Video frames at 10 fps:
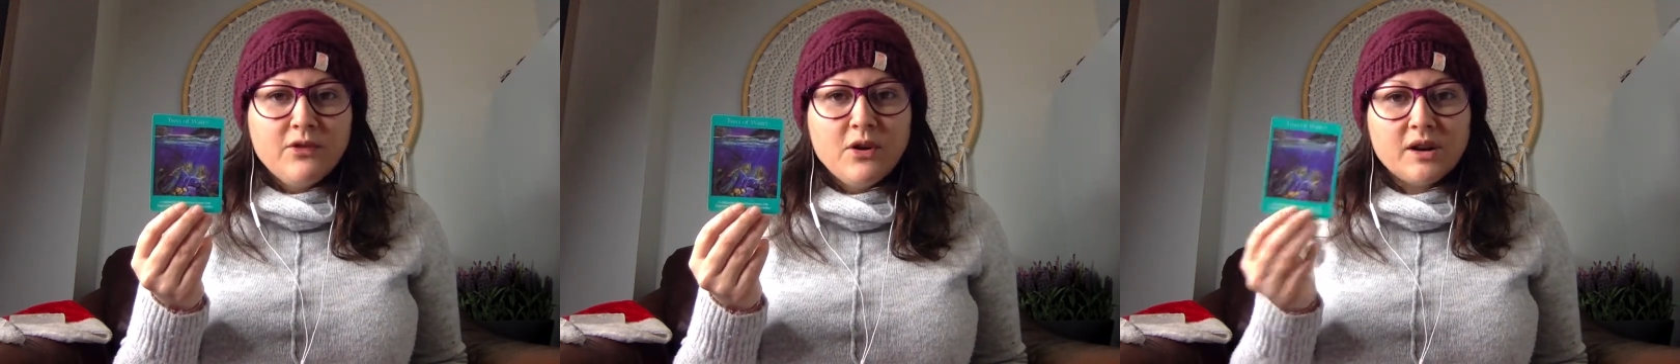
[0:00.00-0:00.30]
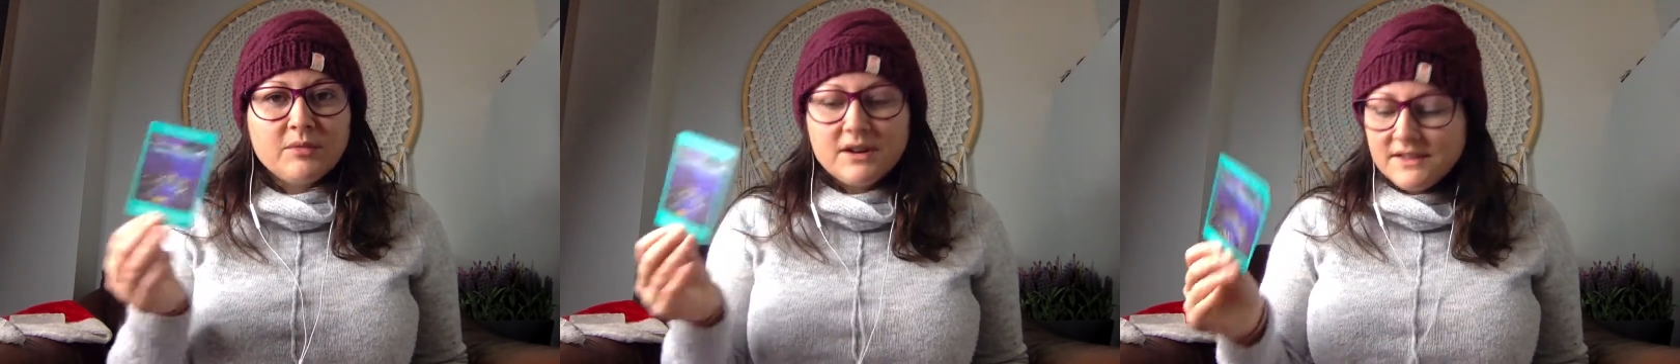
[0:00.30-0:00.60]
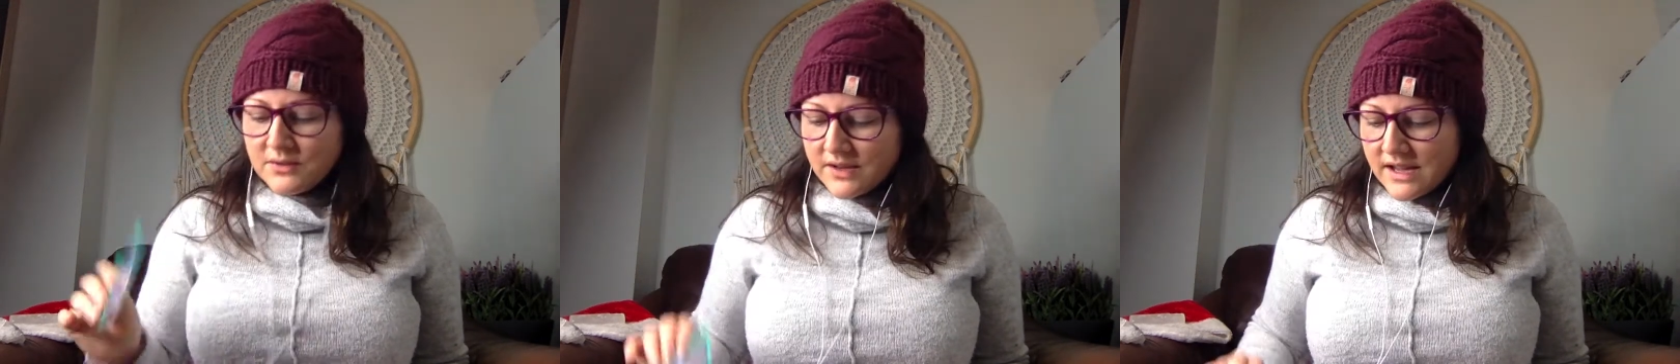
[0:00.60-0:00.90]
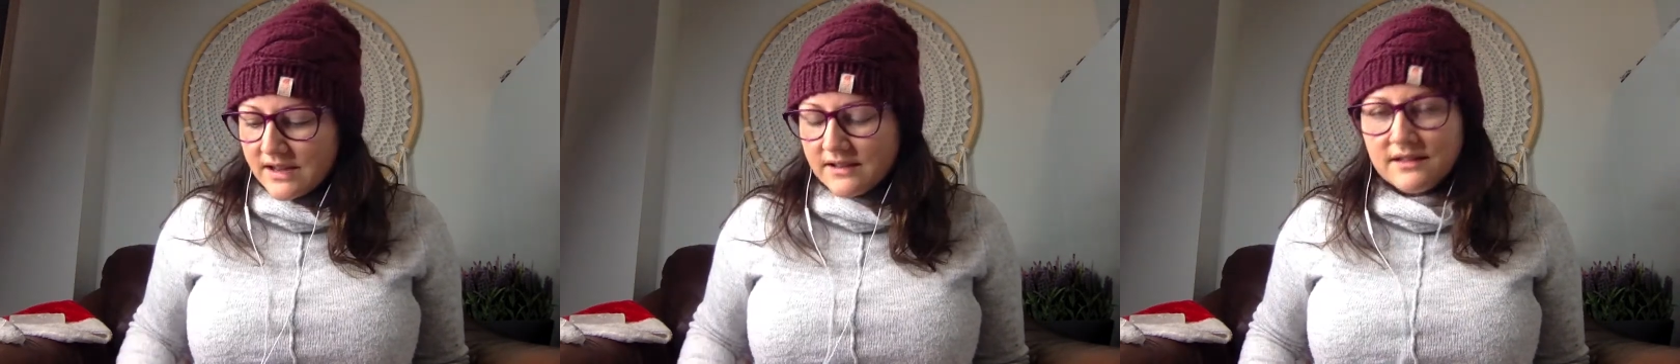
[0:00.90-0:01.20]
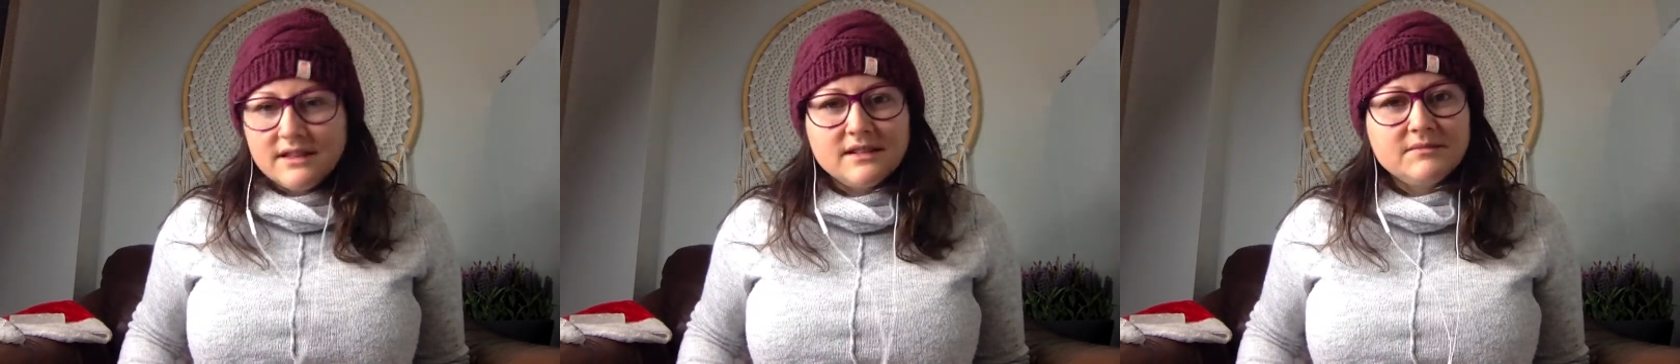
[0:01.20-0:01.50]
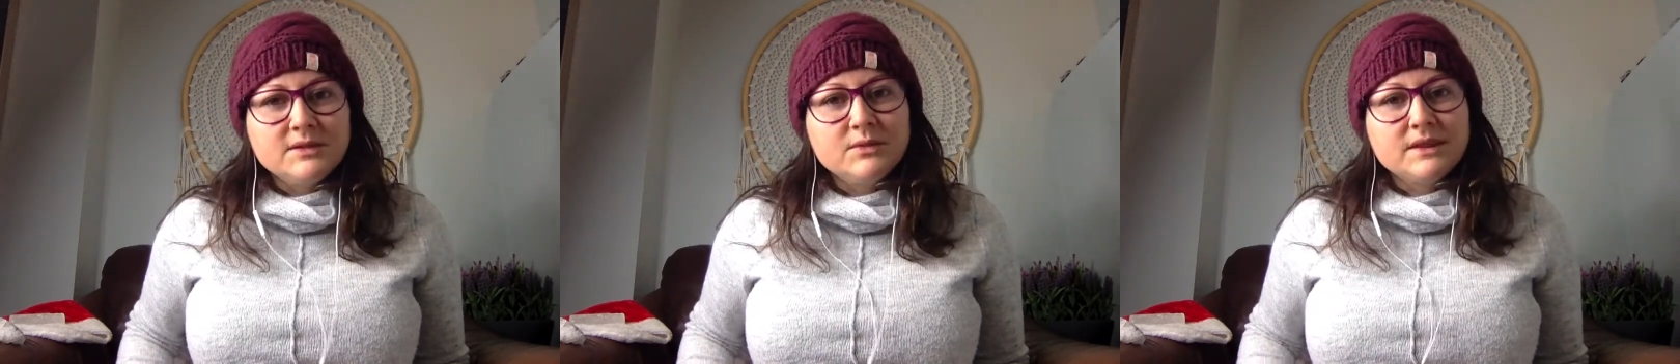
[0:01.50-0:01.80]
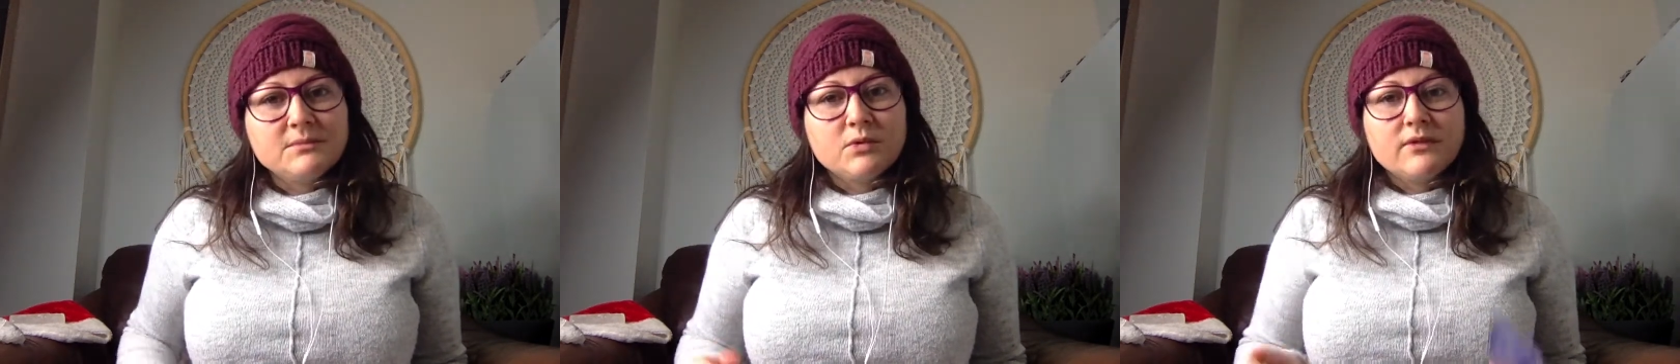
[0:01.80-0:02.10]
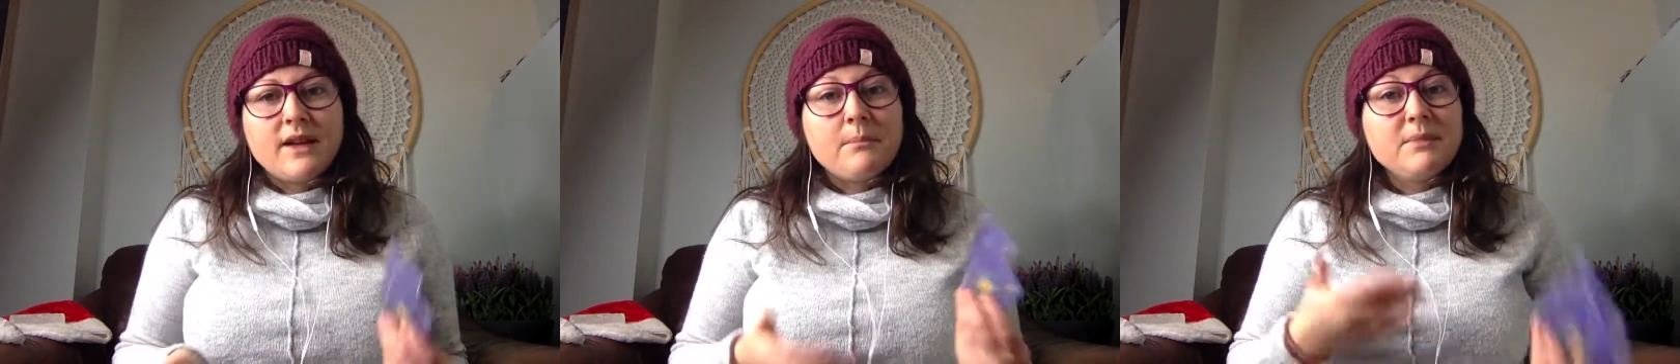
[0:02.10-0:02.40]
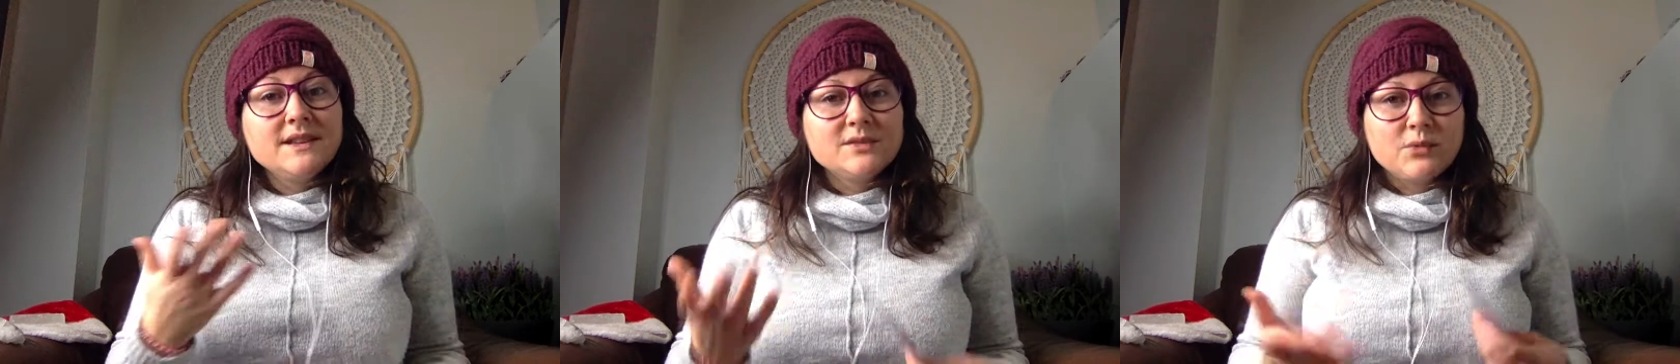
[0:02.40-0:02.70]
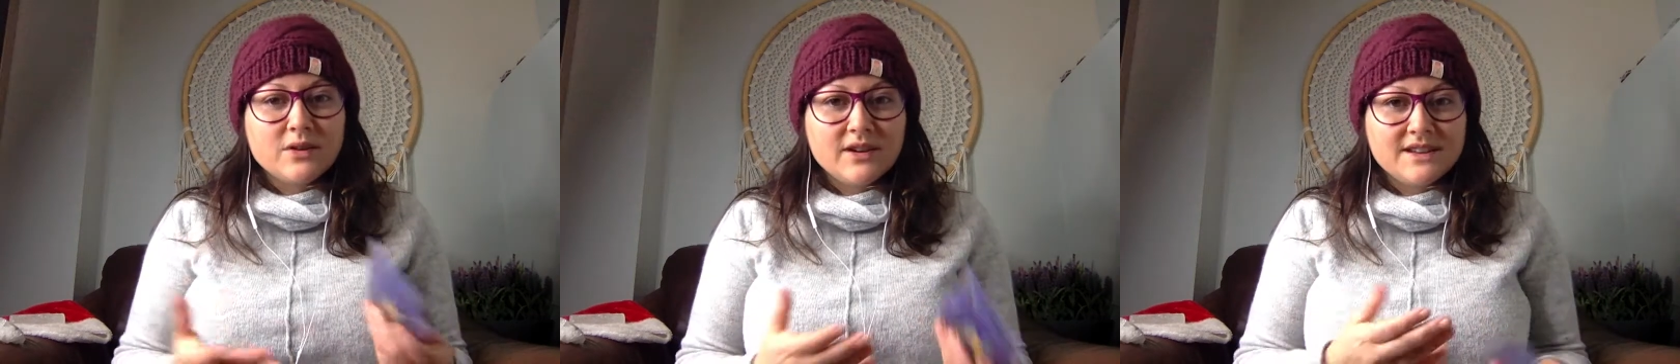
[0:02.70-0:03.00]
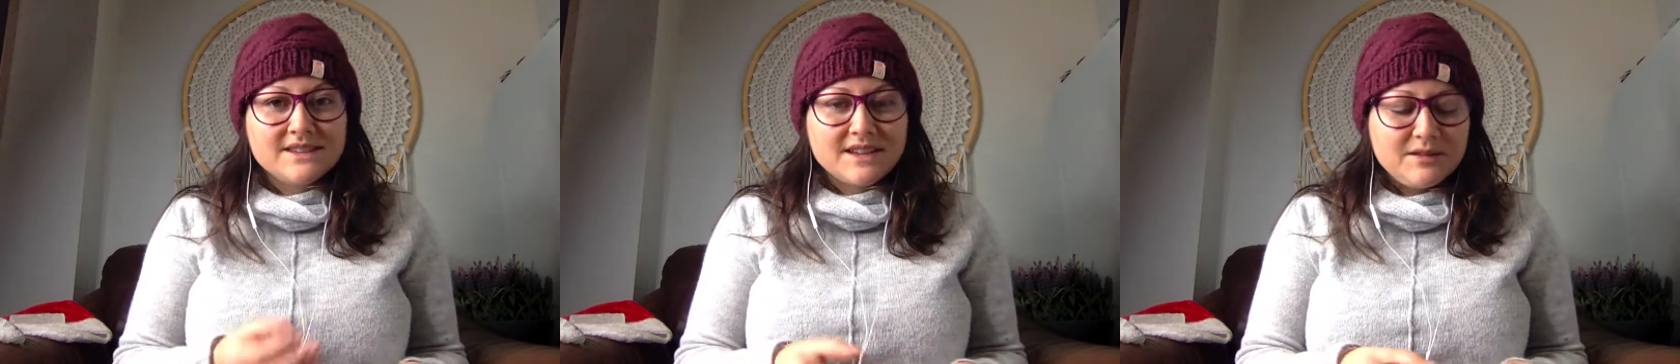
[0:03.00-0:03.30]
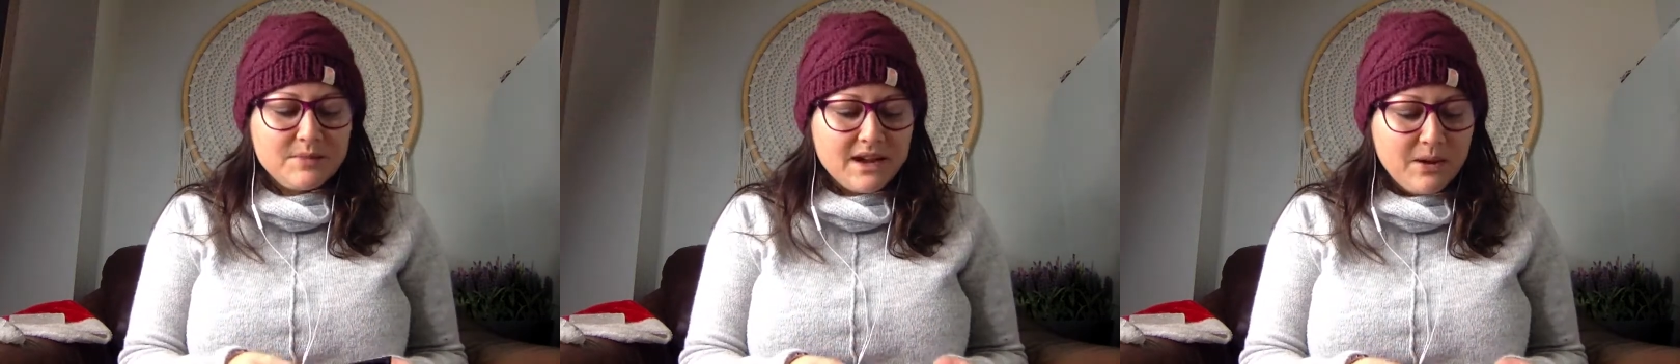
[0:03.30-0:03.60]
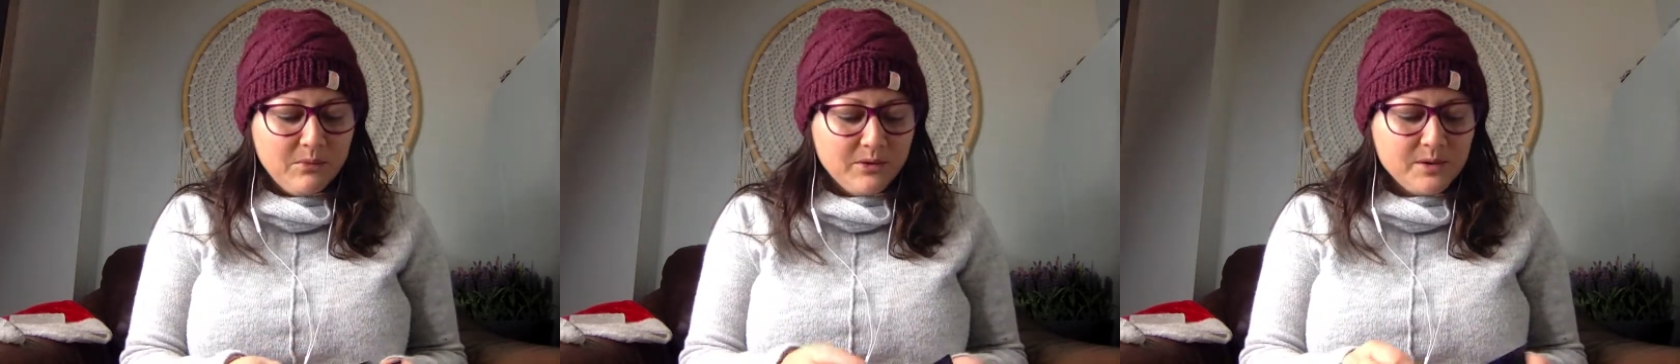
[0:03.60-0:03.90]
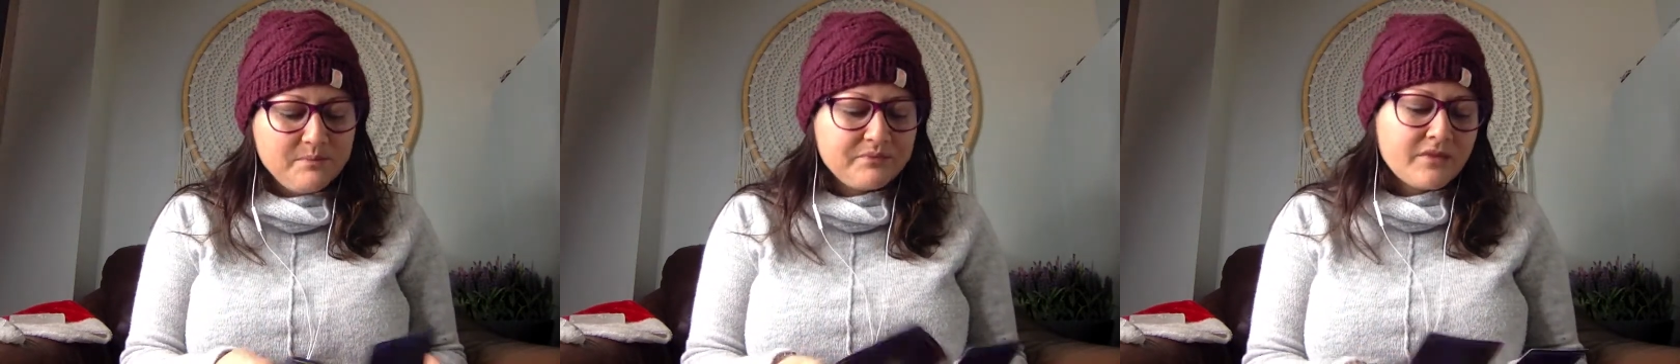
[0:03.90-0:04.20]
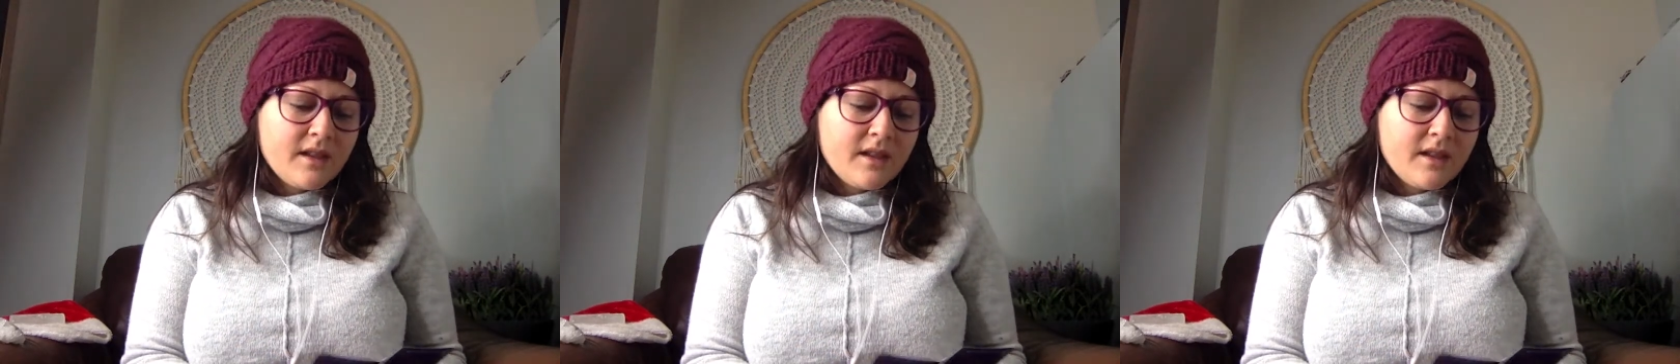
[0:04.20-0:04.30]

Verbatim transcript: forward. So again, the doing more of that piece work is going to be helpful.